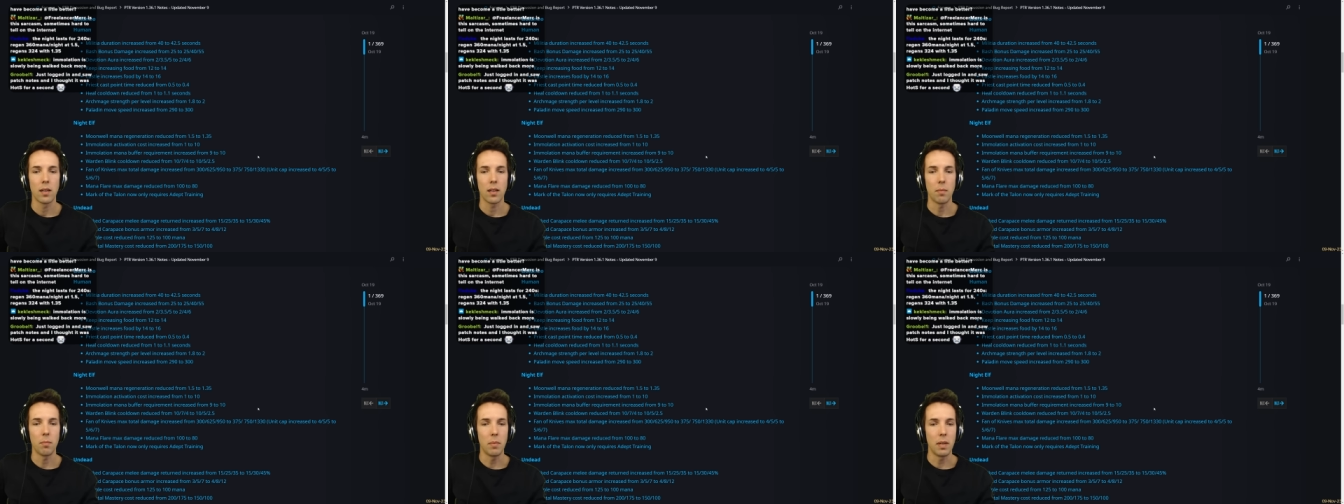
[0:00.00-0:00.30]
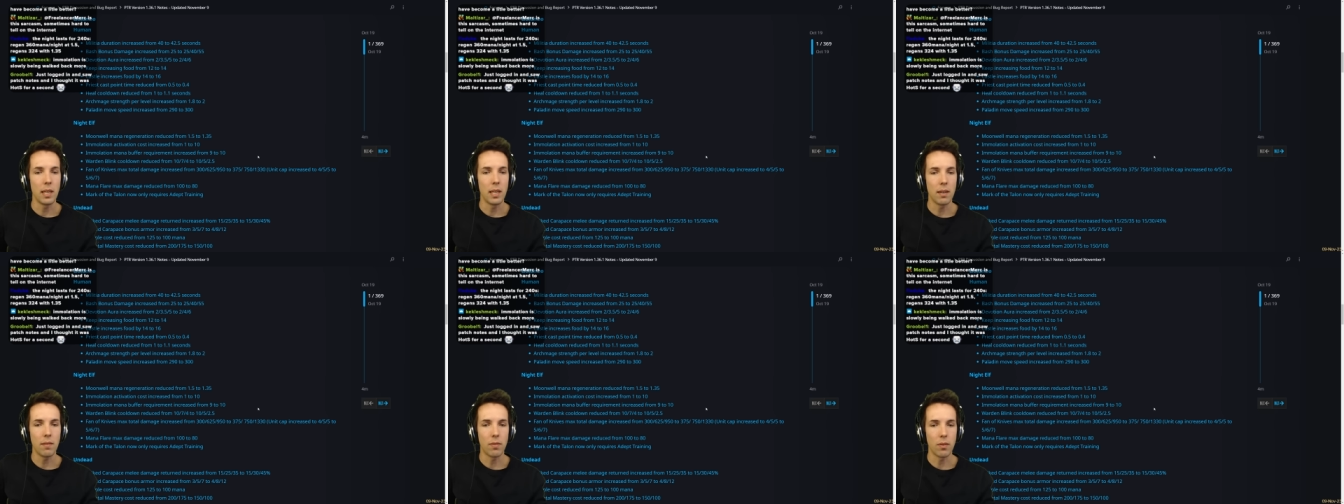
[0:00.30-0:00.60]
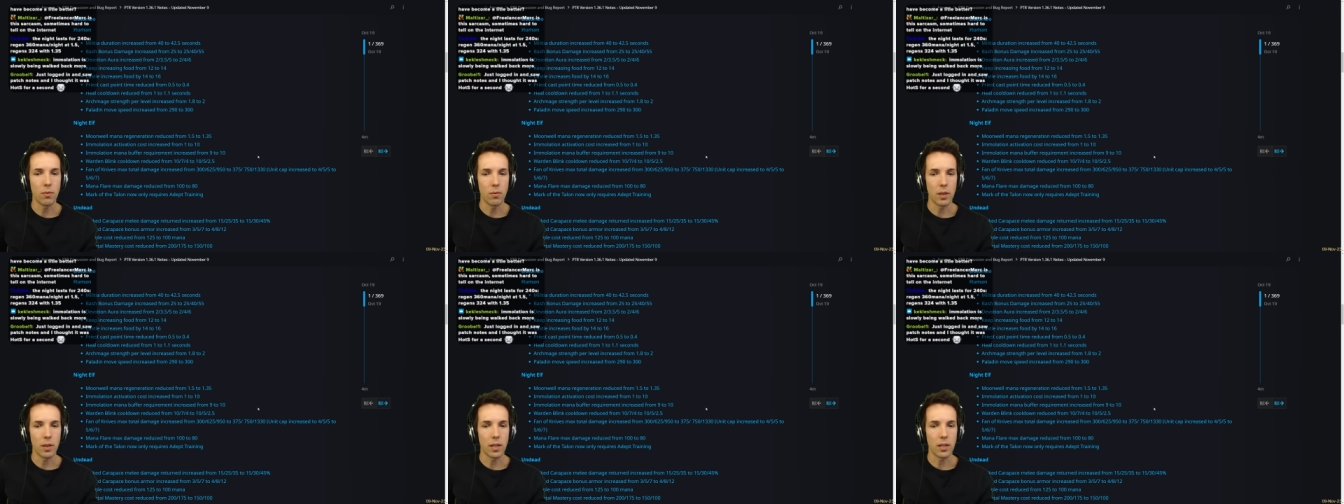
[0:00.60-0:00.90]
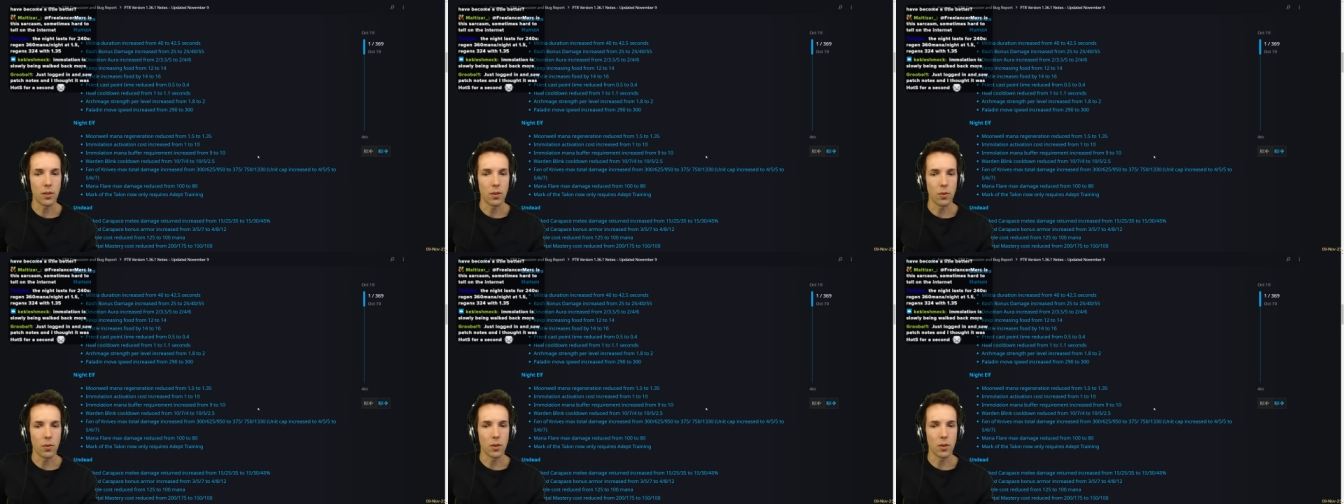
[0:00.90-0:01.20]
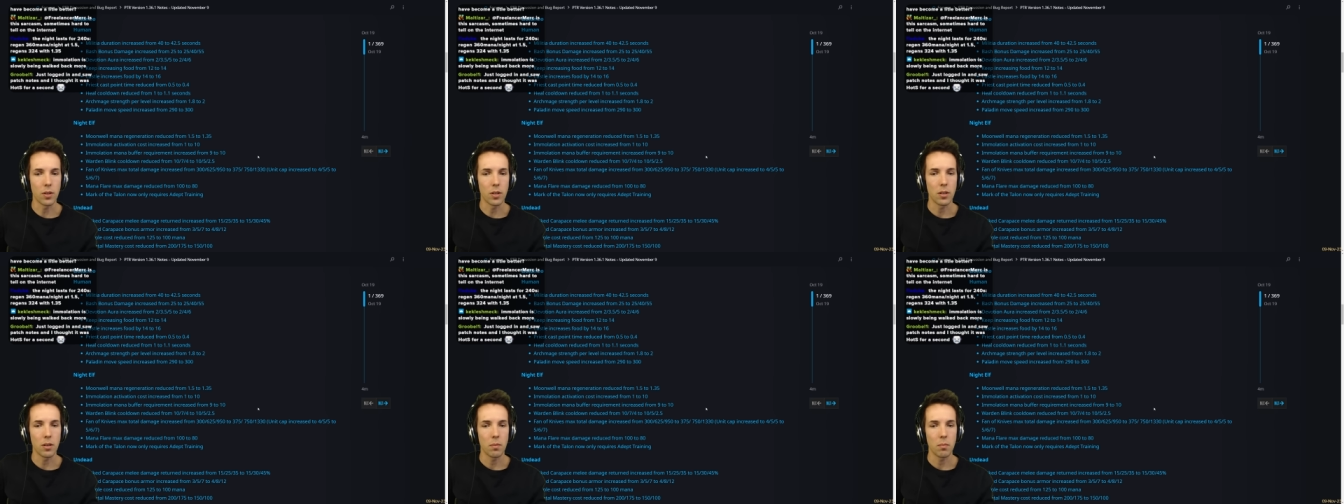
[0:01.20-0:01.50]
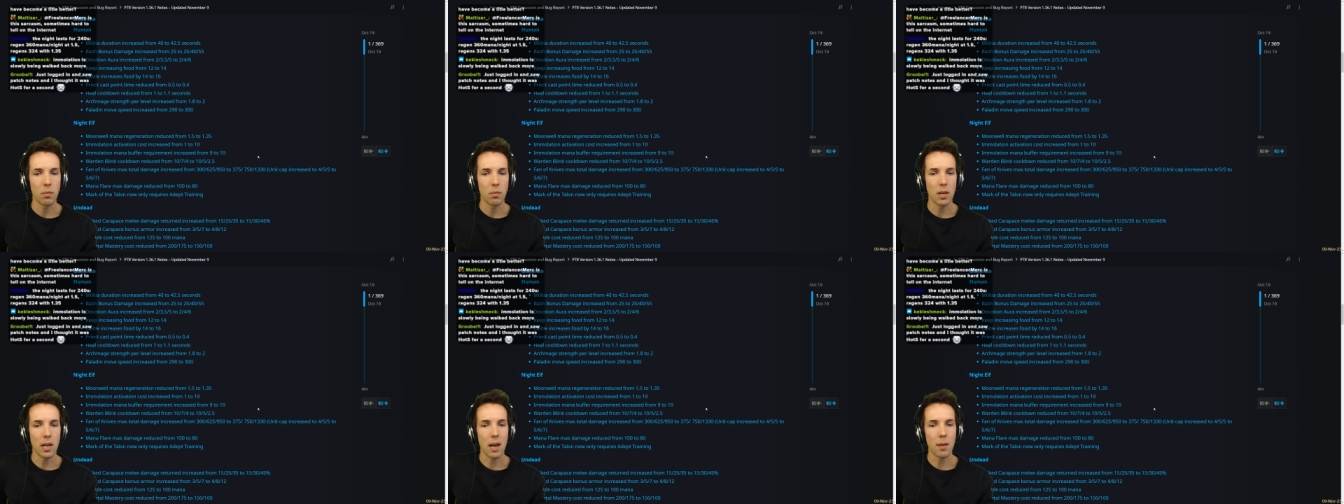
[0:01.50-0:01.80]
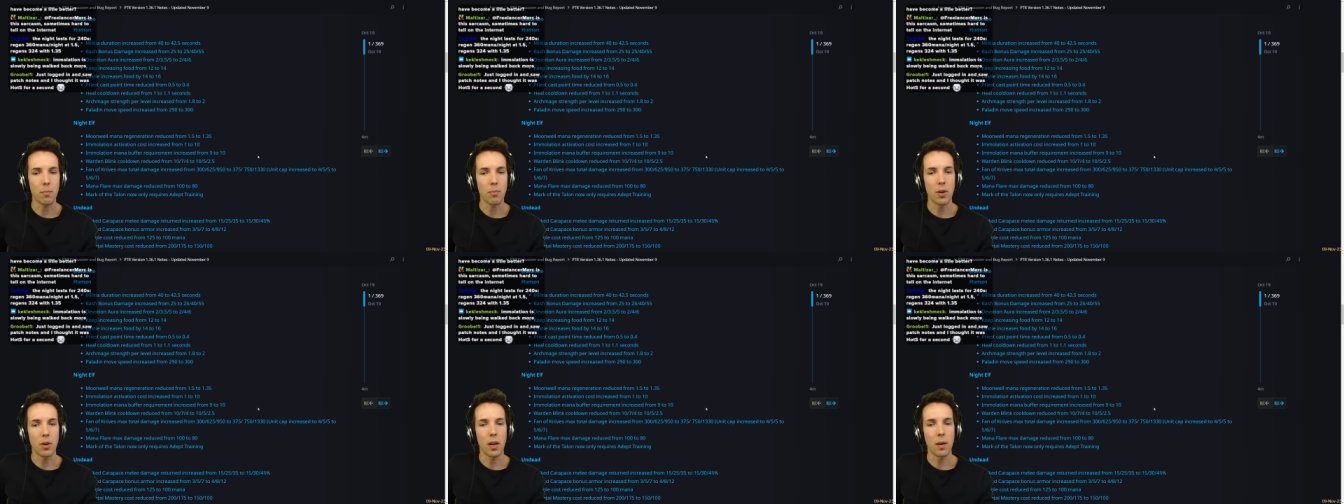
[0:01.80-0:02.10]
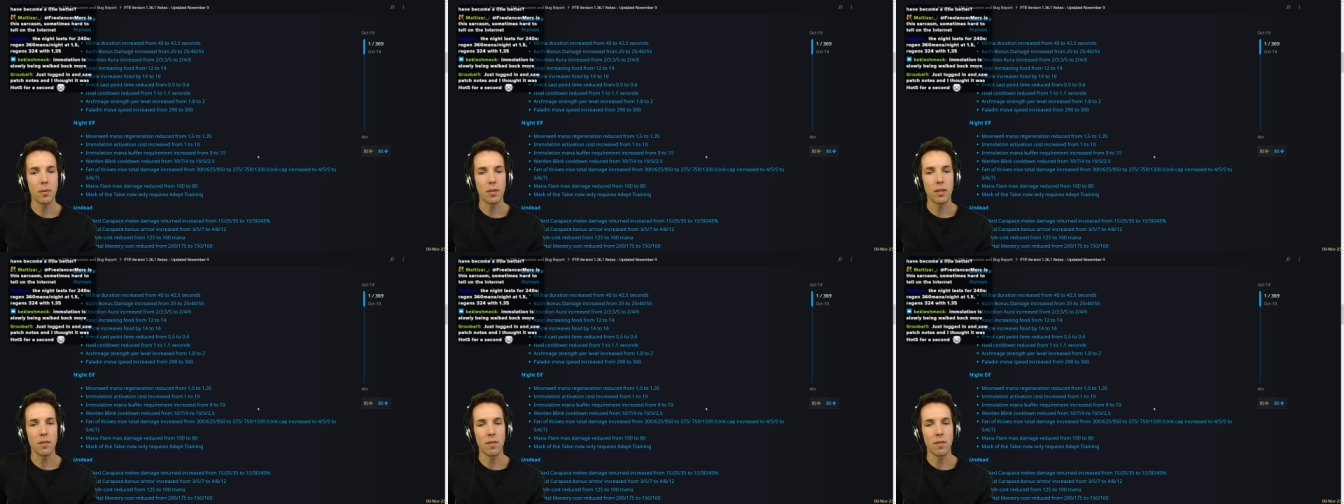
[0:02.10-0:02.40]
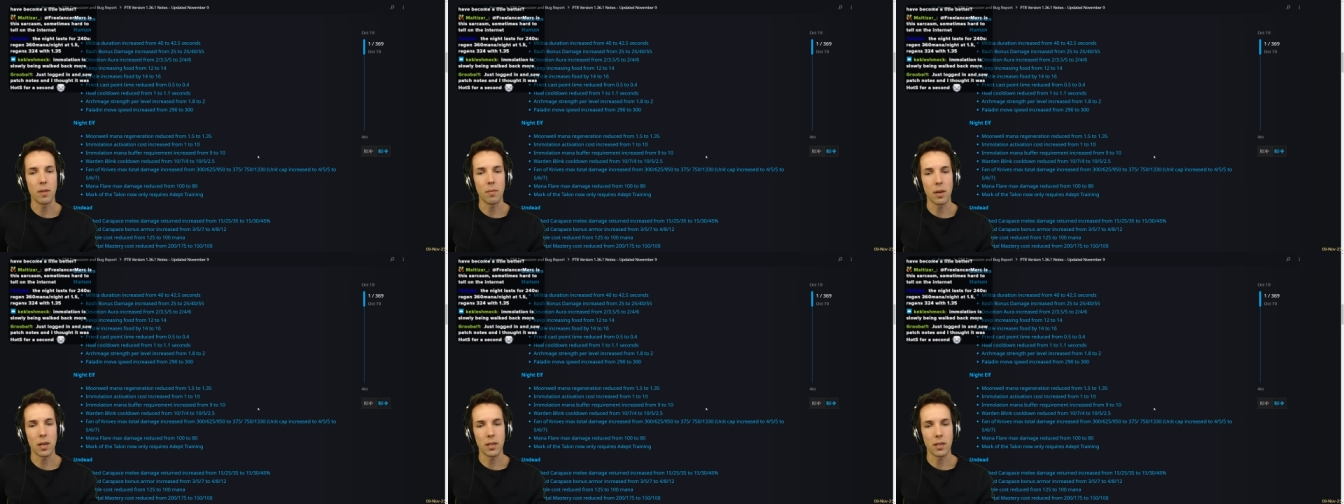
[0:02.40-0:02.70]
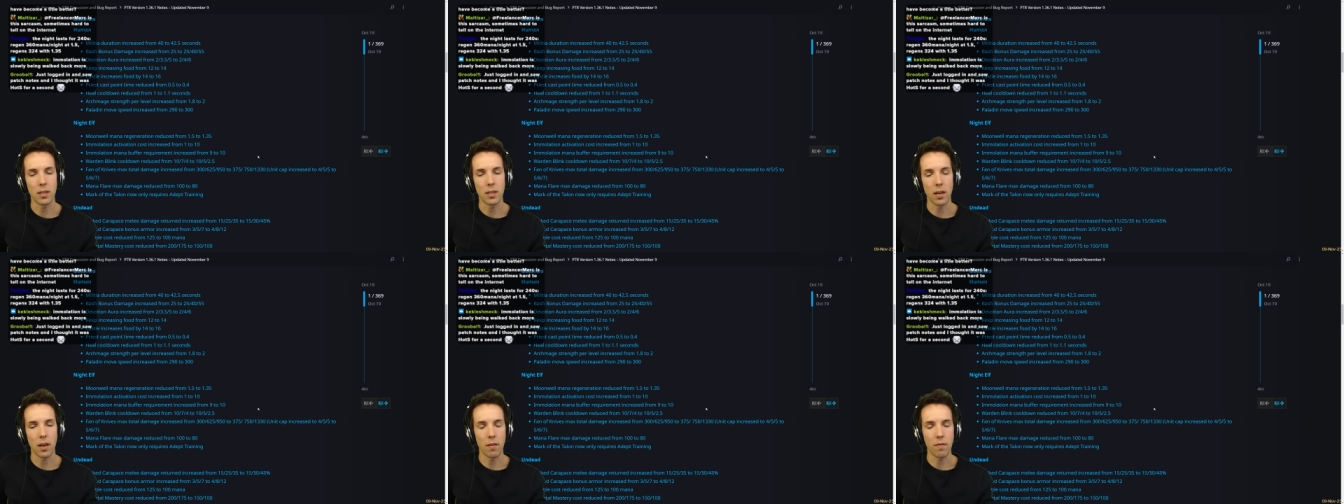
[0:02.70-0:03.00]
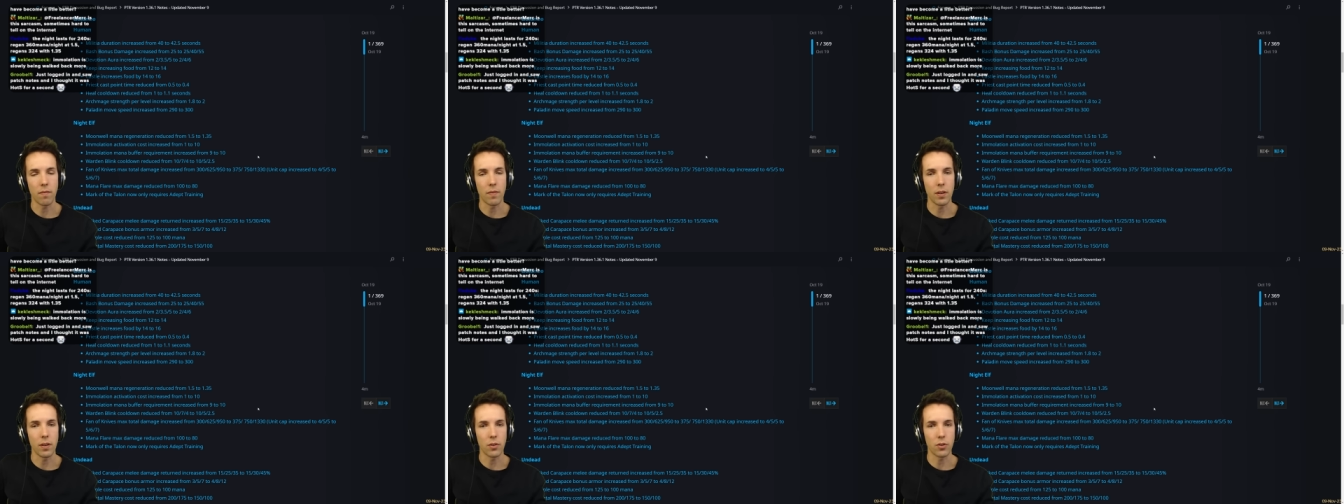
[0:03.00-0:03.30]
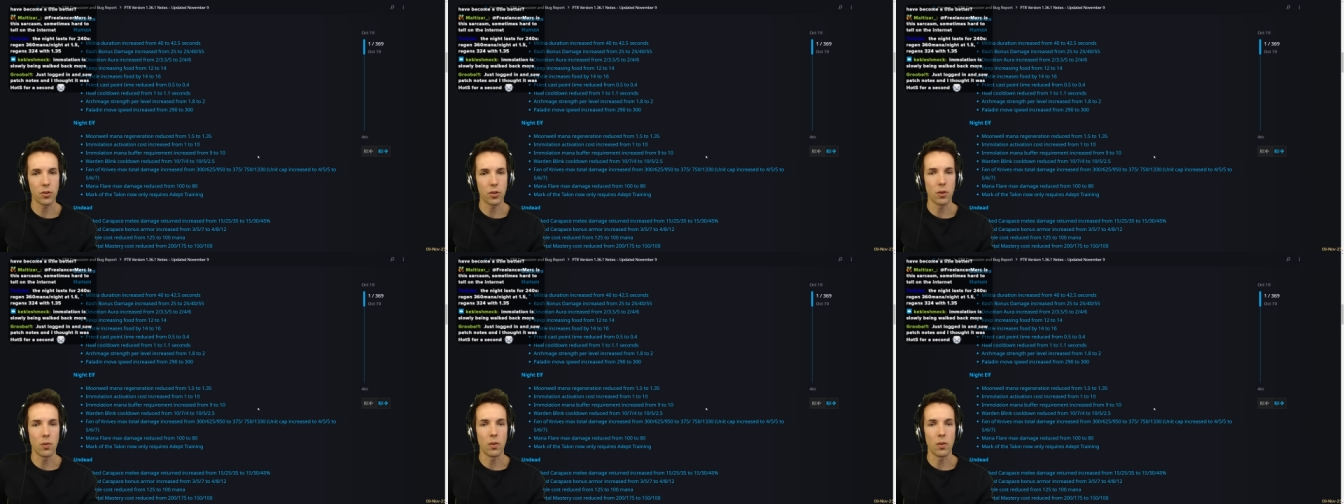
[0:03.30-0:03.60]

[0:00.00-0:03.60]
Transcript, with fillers: a meaningful resource but not prohibitively much that it feels so